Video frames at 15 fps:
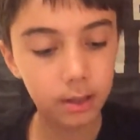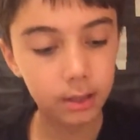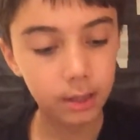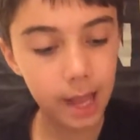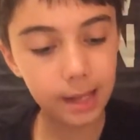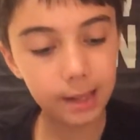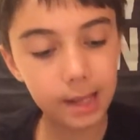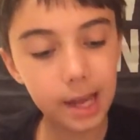
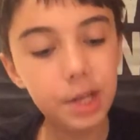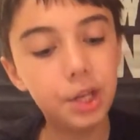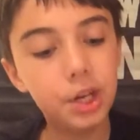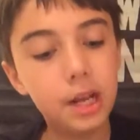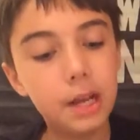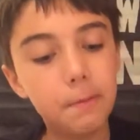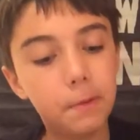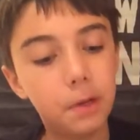Like they
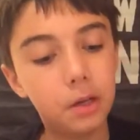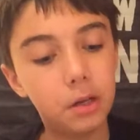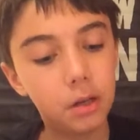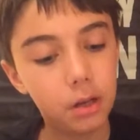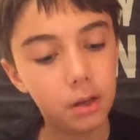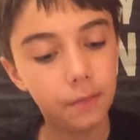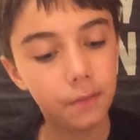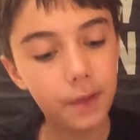
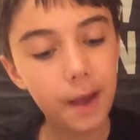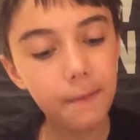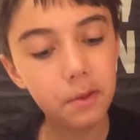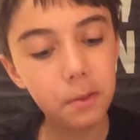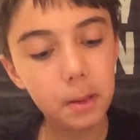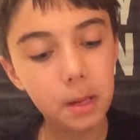have